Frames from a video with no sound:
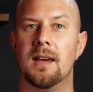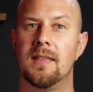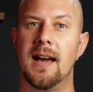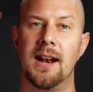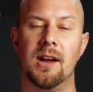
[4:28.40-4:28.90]

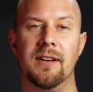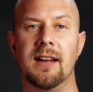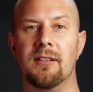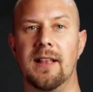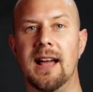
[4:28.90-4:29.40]
Then over
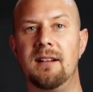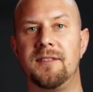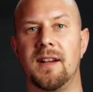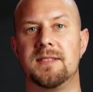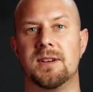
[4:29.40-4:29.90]
here on the
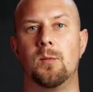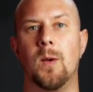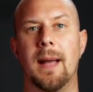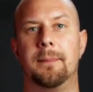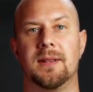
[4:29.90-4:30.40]
left, under
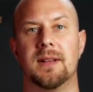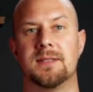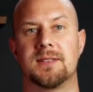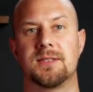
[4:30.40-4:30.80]
web and